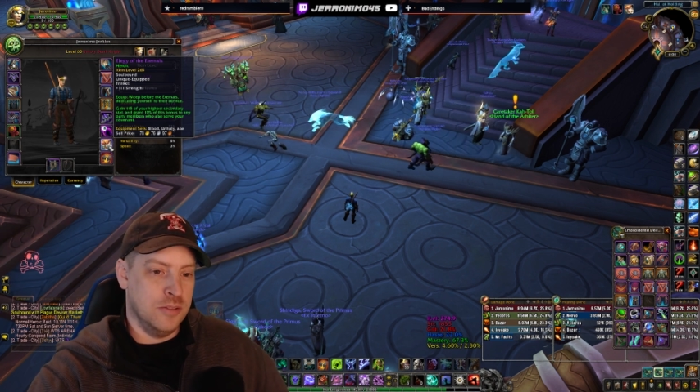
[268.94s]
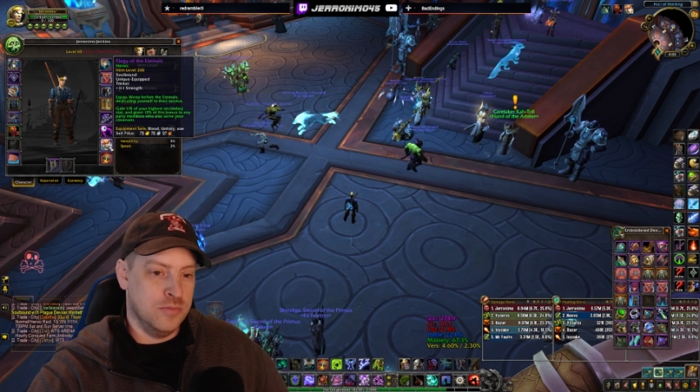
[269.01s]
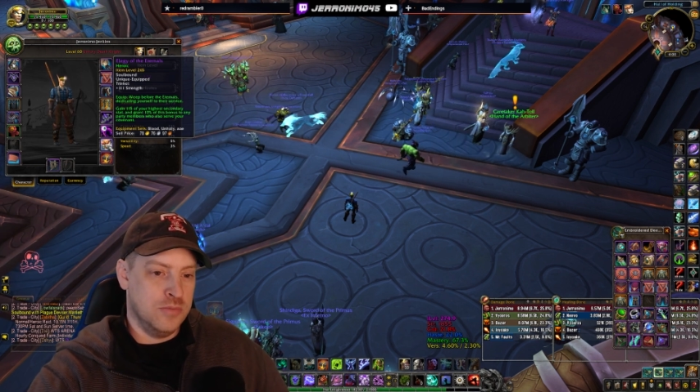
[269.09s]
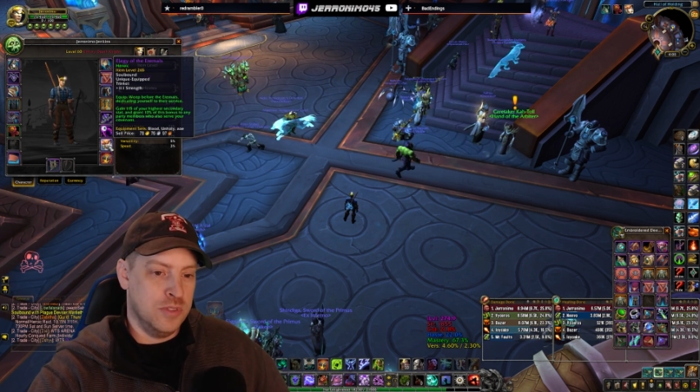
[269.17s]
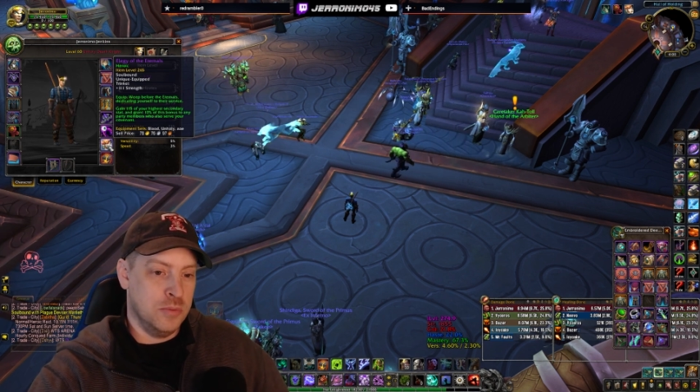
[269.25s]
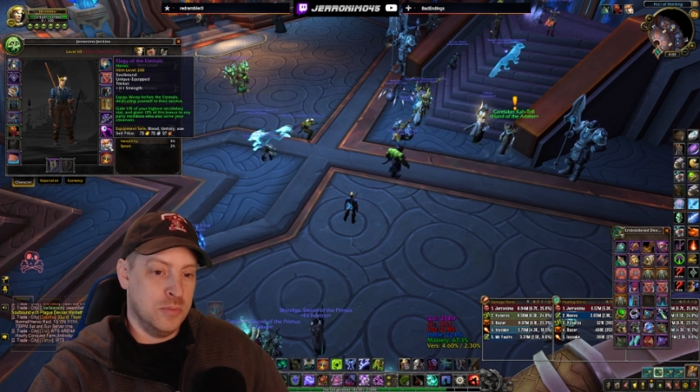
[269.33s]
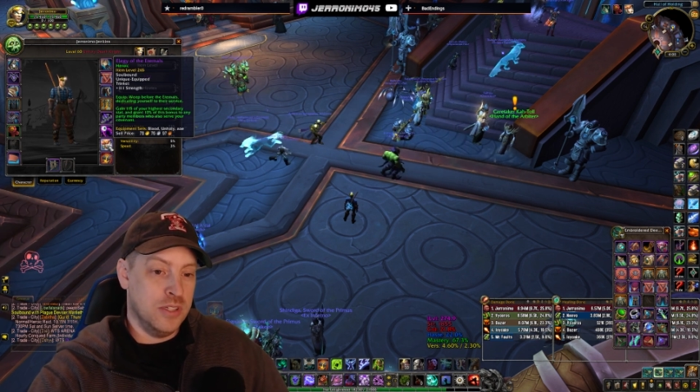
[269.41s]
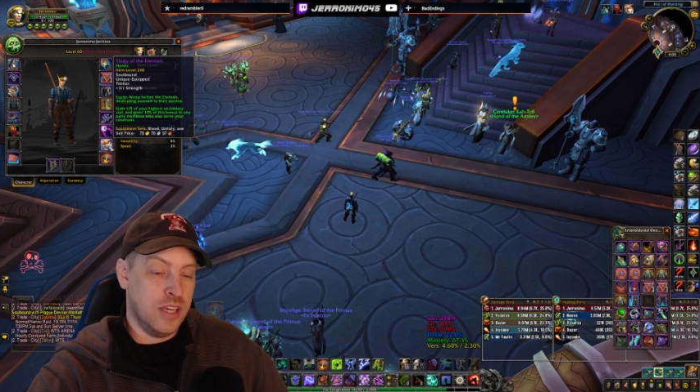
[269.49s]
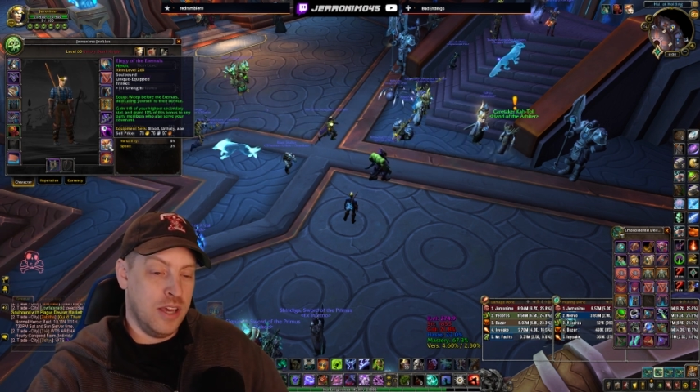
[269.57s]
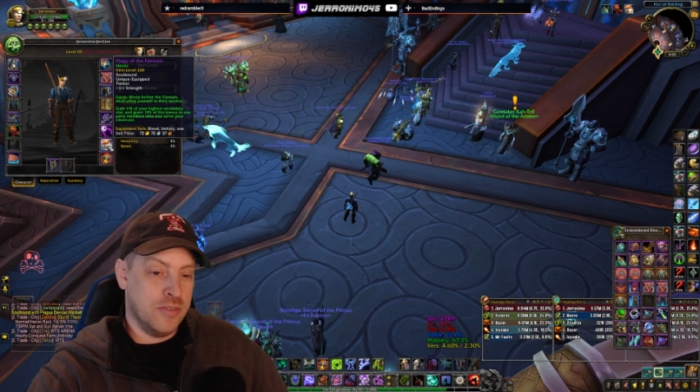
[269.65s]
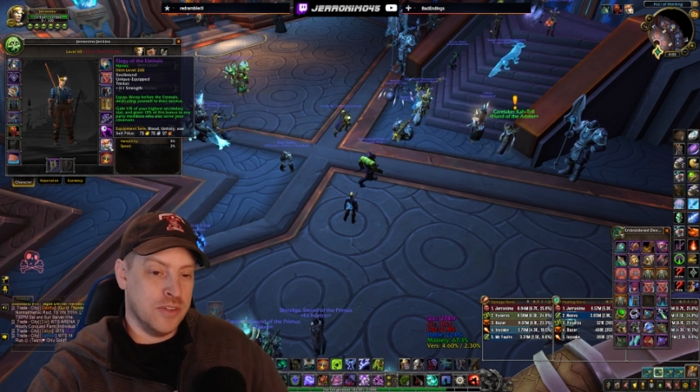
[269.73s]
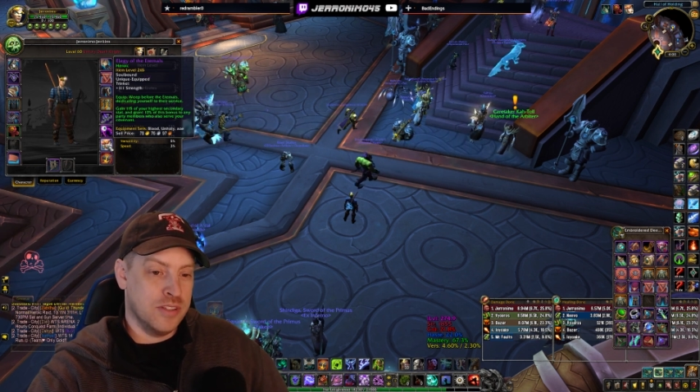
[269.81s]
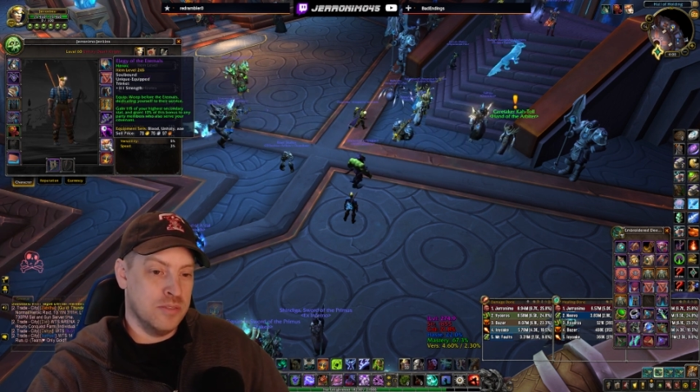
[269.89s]
to me,
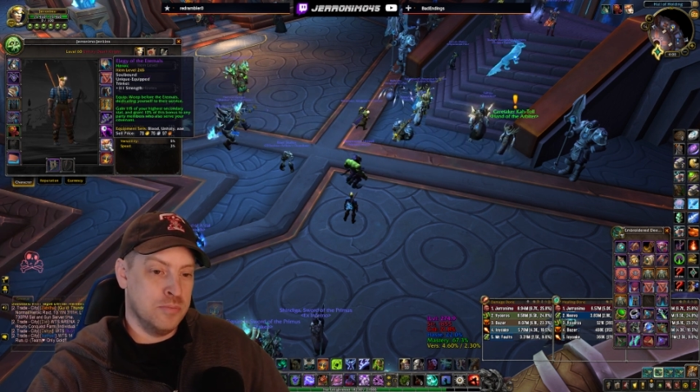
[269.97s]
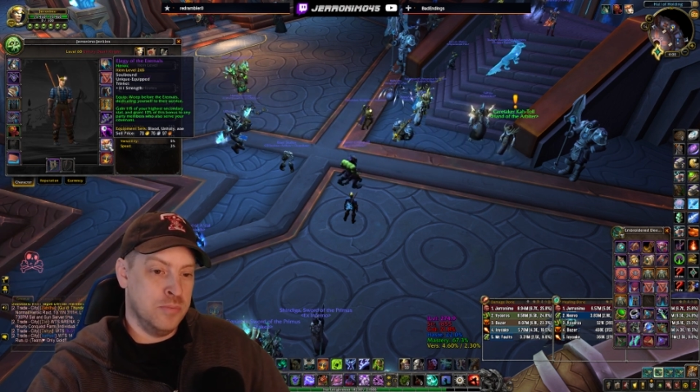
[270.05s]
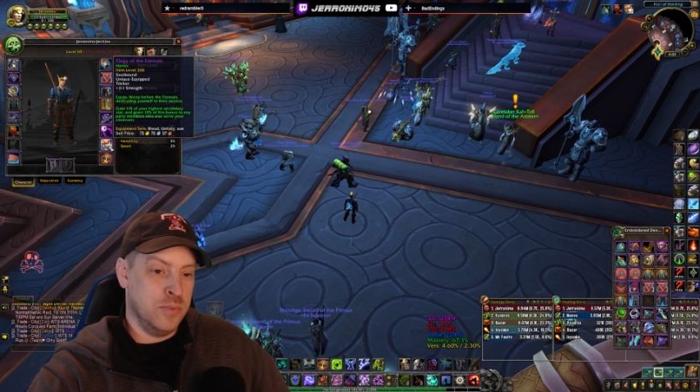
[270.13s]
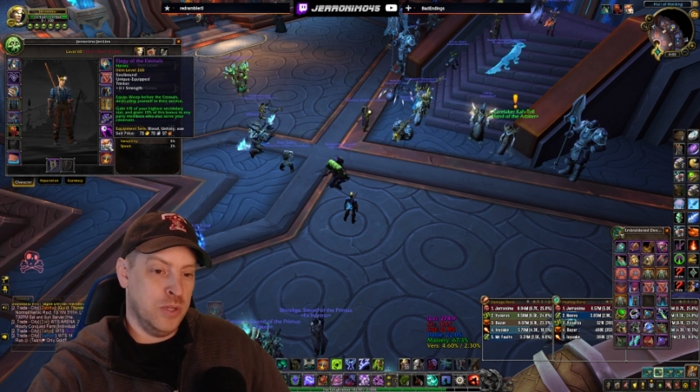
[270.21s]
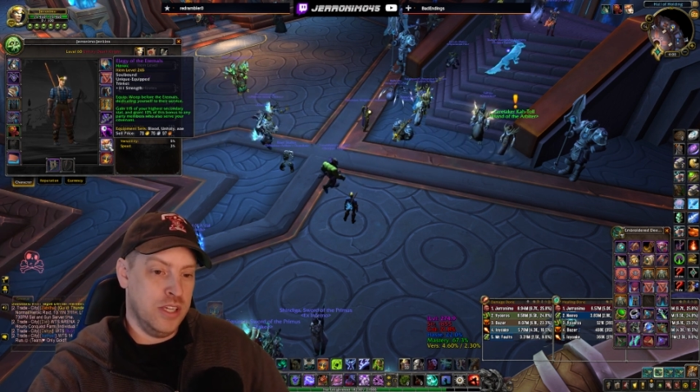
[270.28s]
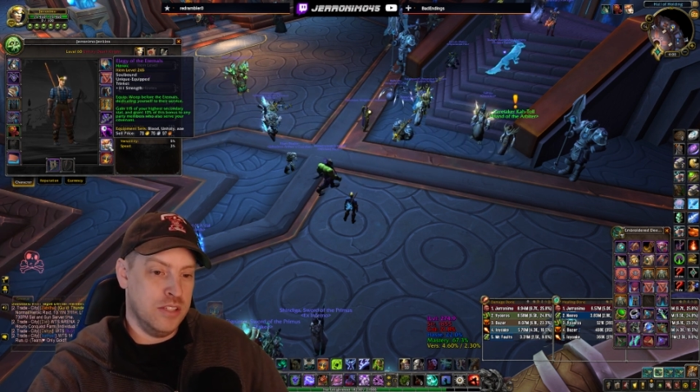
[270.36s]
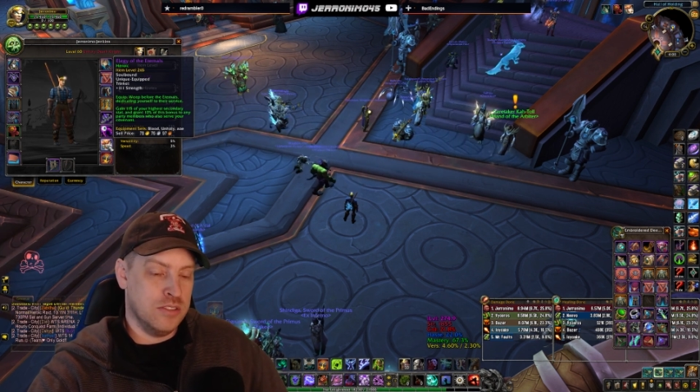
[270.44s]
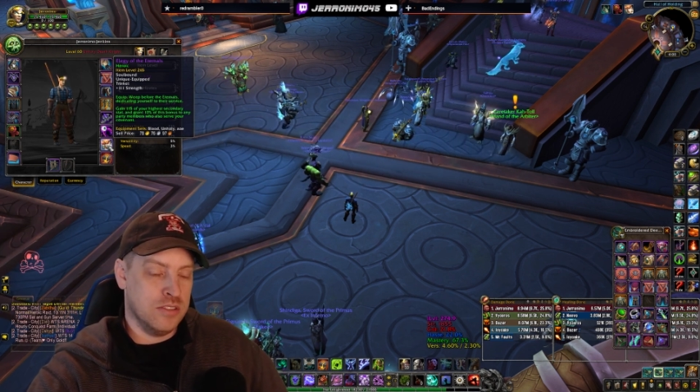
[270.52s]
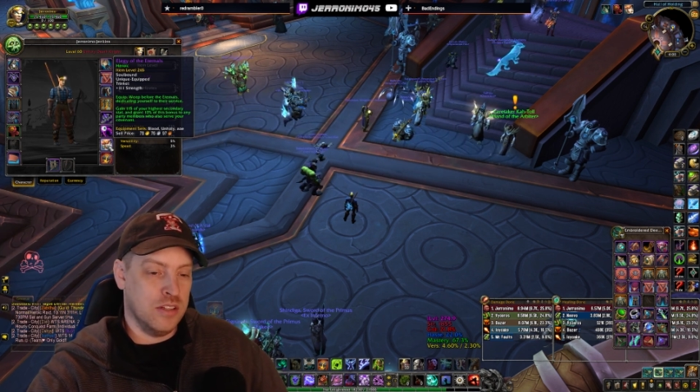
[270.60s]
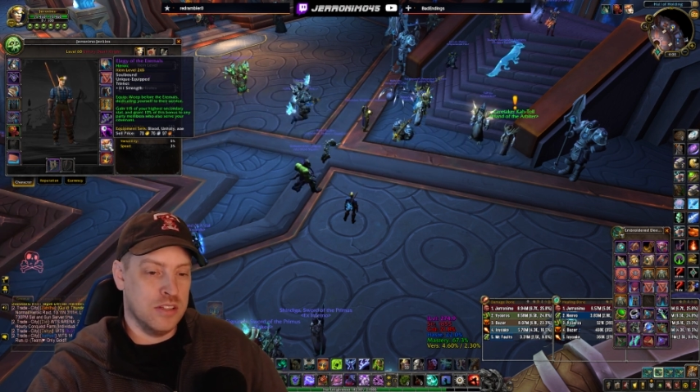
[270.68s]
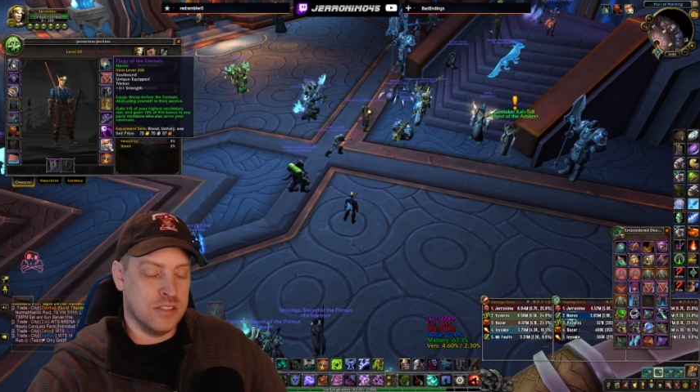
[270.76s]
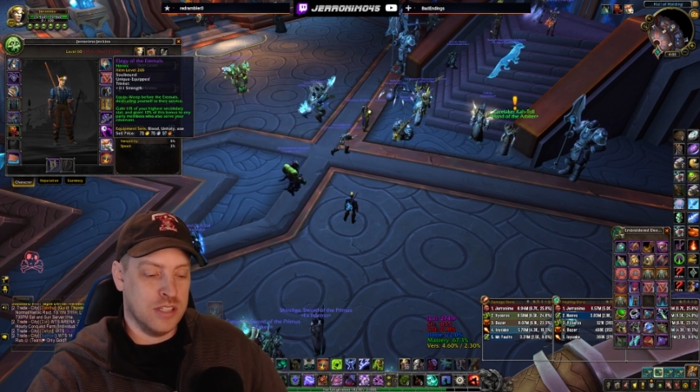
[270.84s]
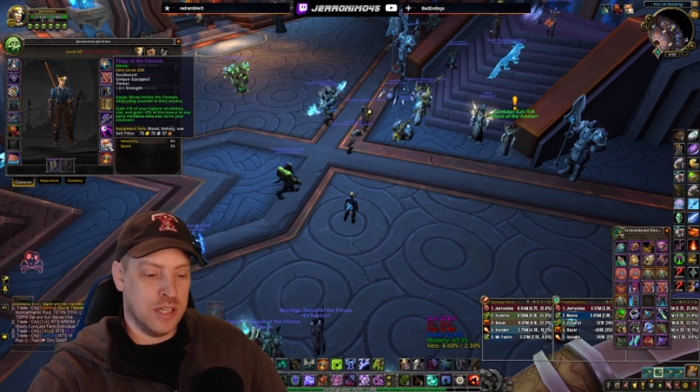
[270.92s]
having the haste all
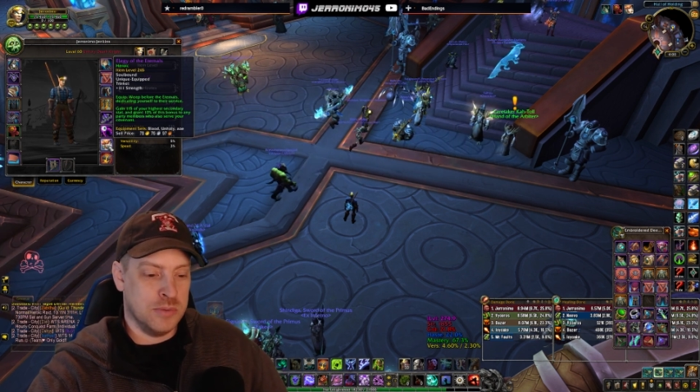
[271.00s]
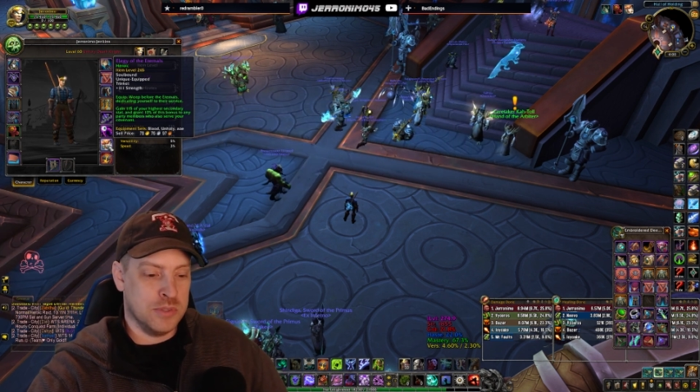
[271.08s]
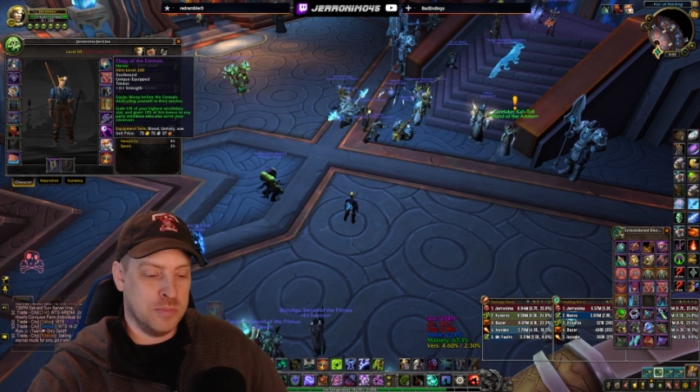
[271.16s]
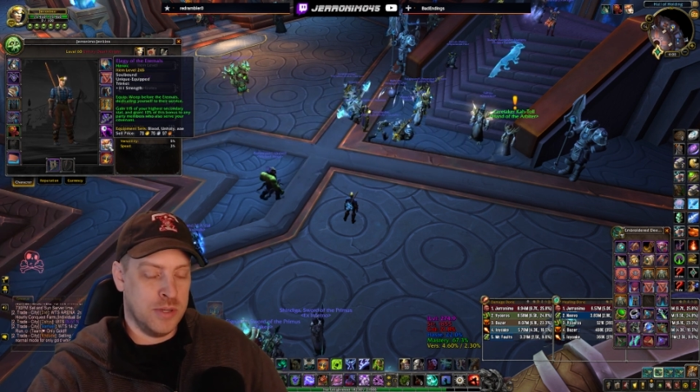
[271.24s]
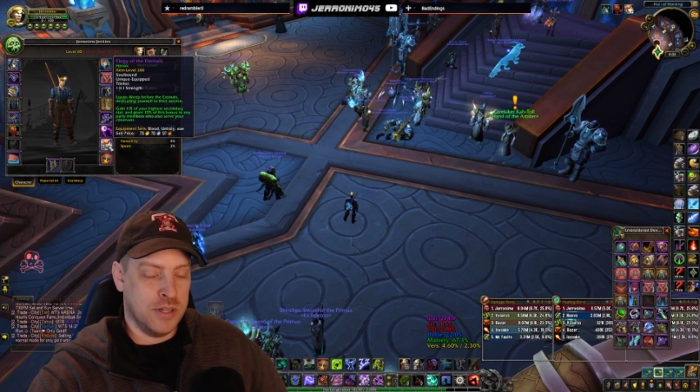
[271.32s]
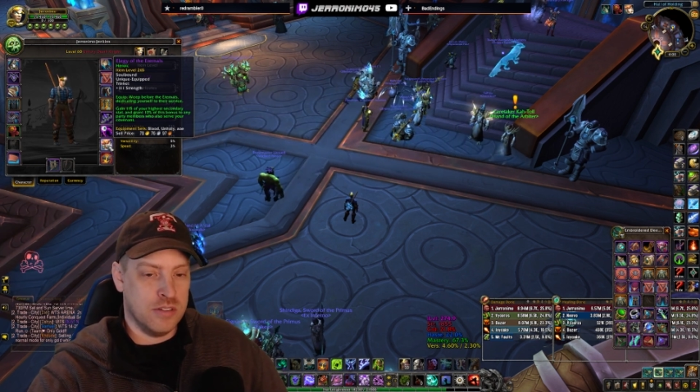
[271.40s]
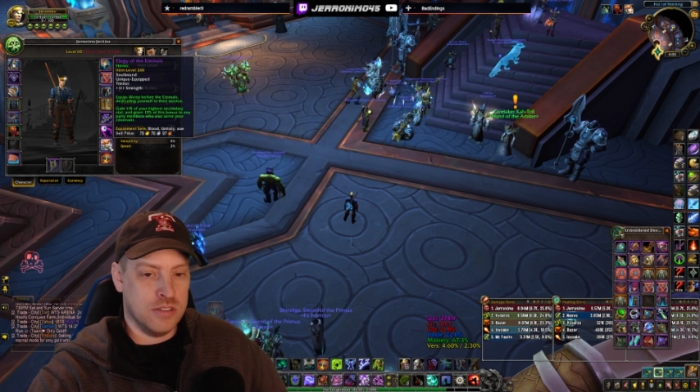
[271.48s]
the time is better